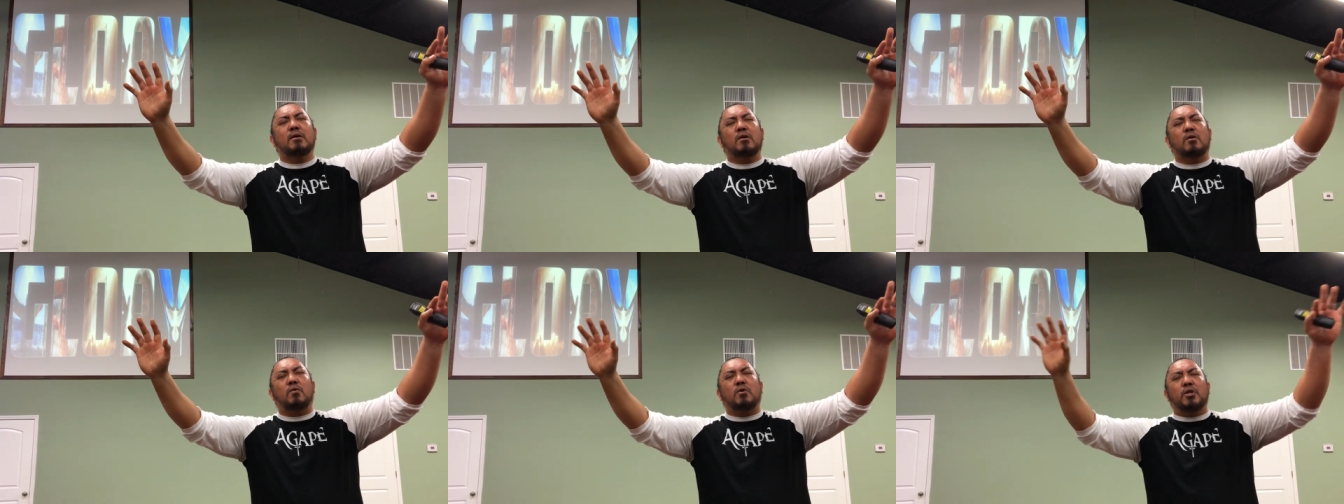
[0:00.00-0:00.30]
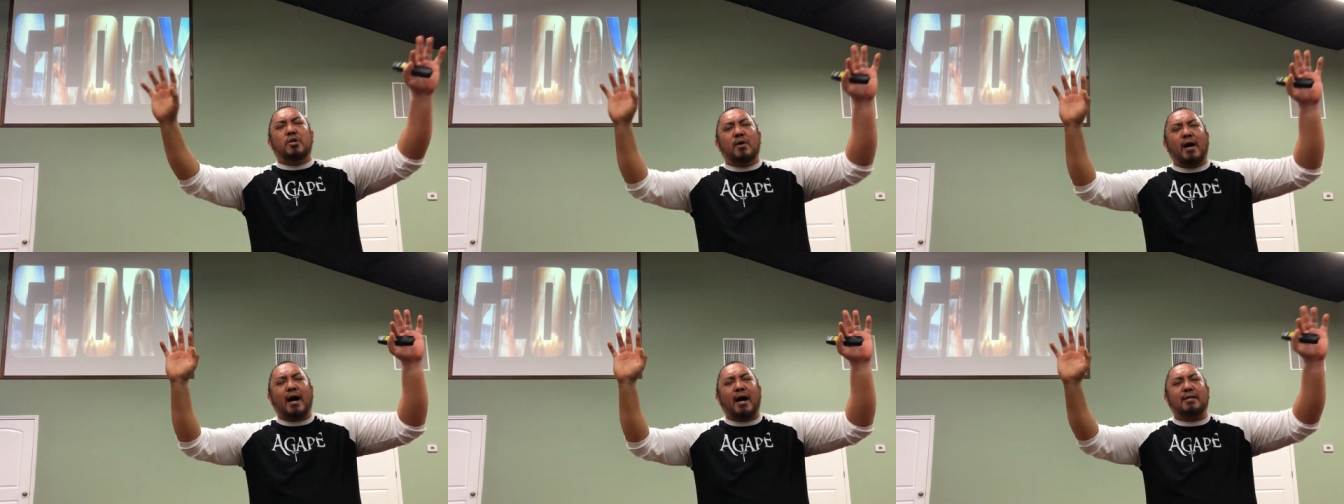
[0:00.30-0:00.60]

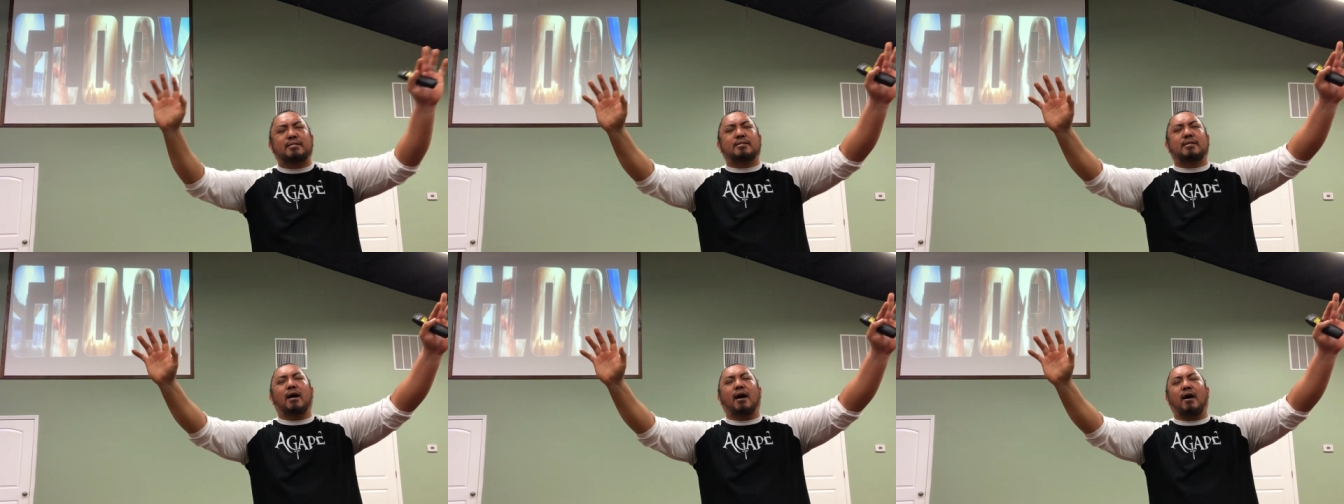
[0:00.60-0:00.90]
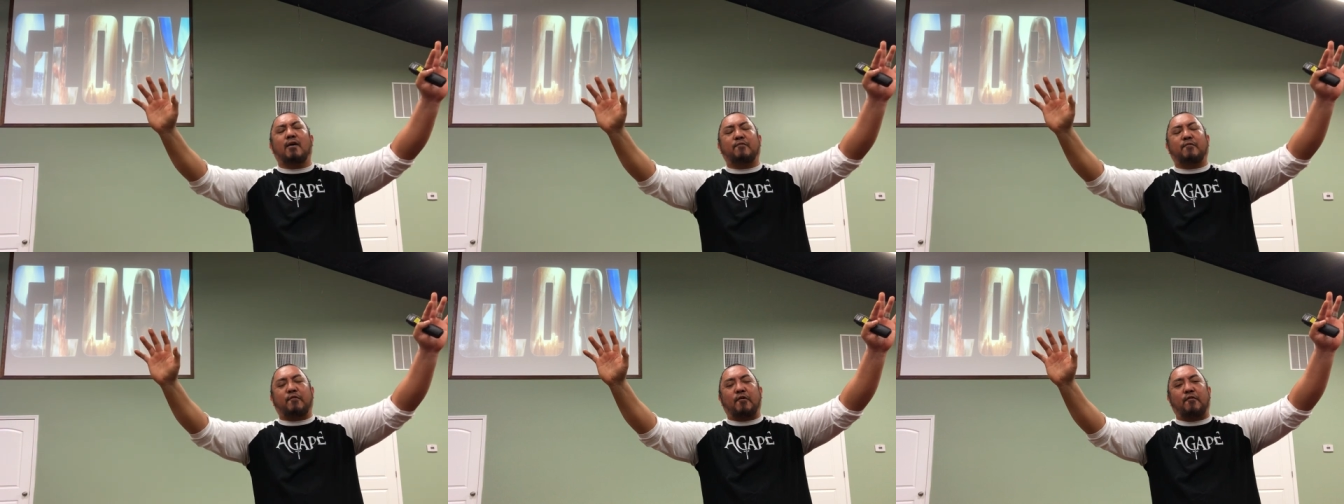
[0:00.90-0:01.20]
when you ask
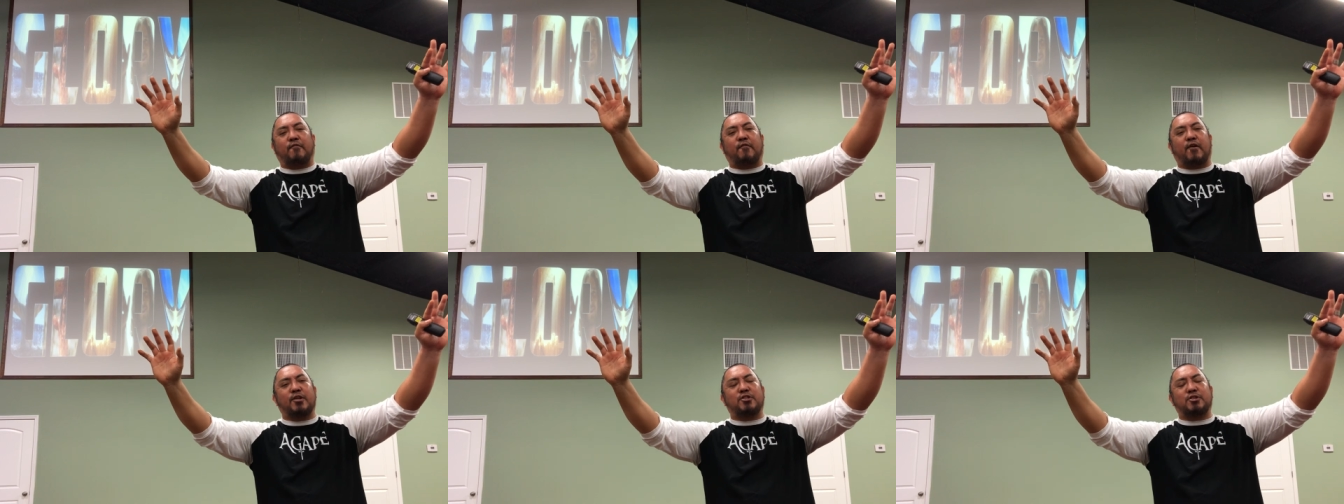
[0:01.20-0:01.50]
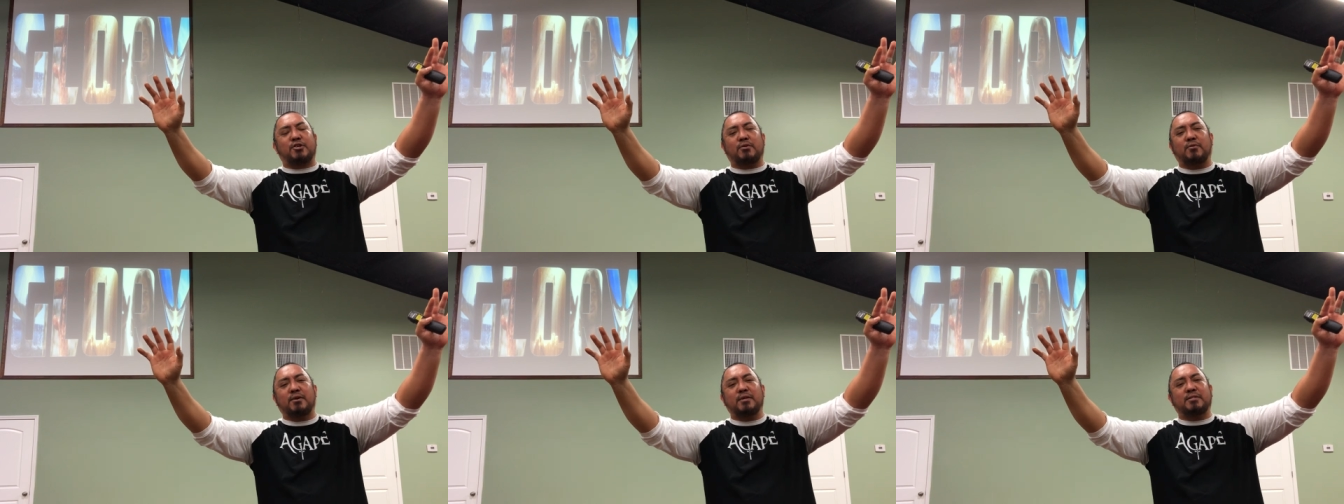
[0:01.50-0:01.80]
God for a
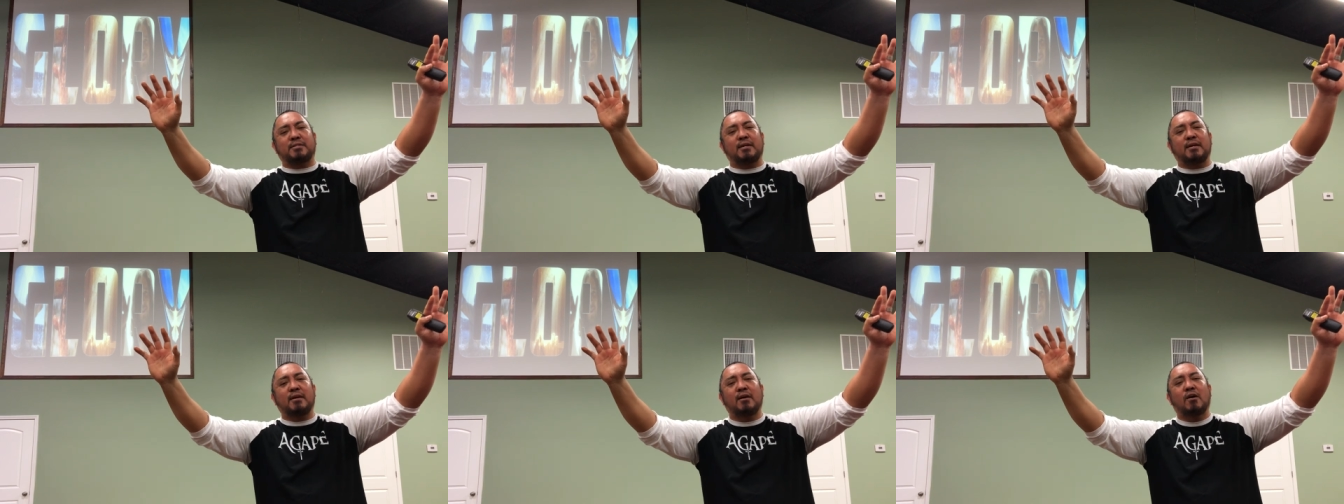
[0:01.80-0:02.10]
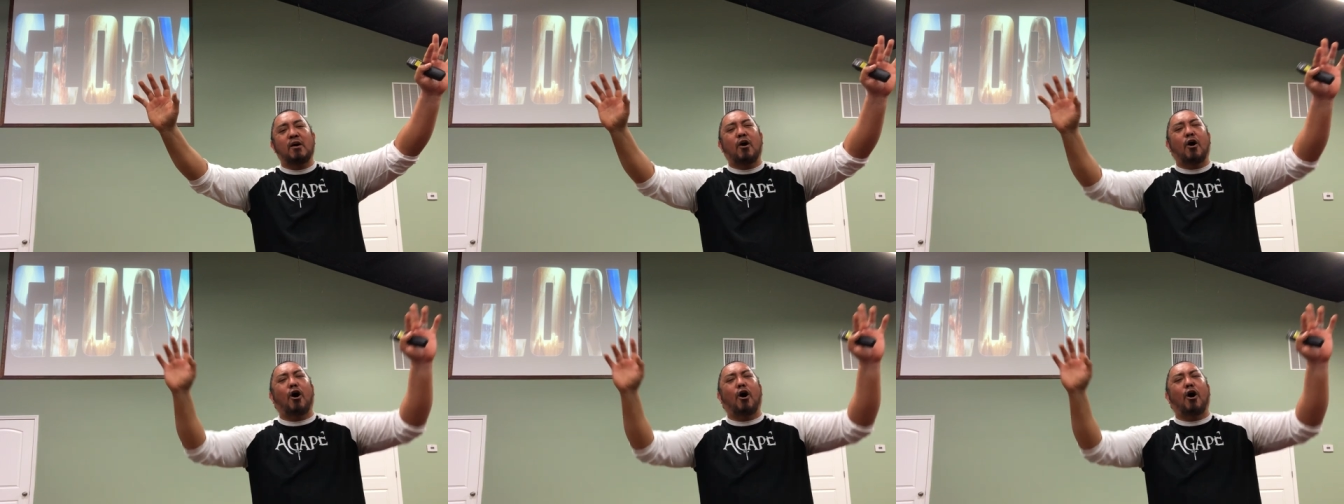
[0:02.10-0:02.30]
fresh anointing,